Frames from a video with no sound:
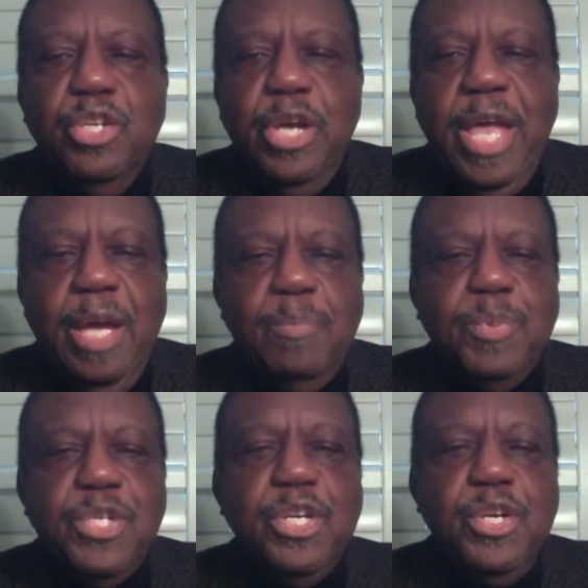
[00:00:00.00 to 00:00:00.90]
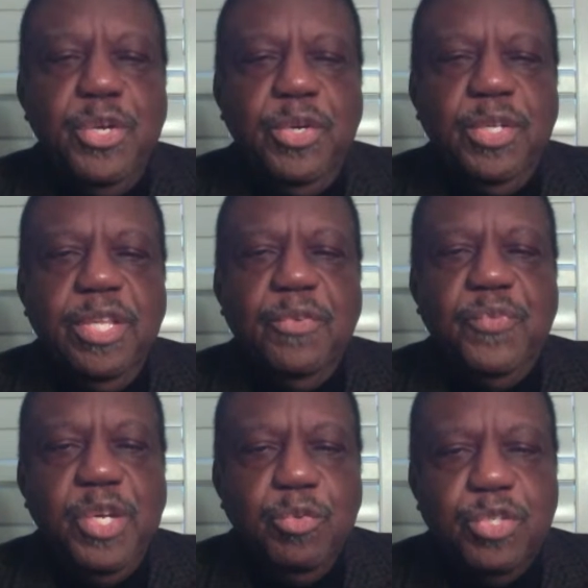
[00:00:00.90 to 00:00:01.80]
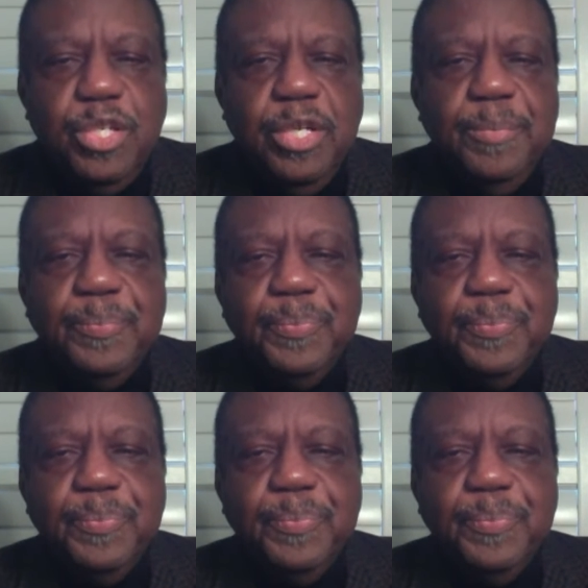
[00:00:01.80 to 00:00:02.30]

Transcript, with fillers: to help secure the future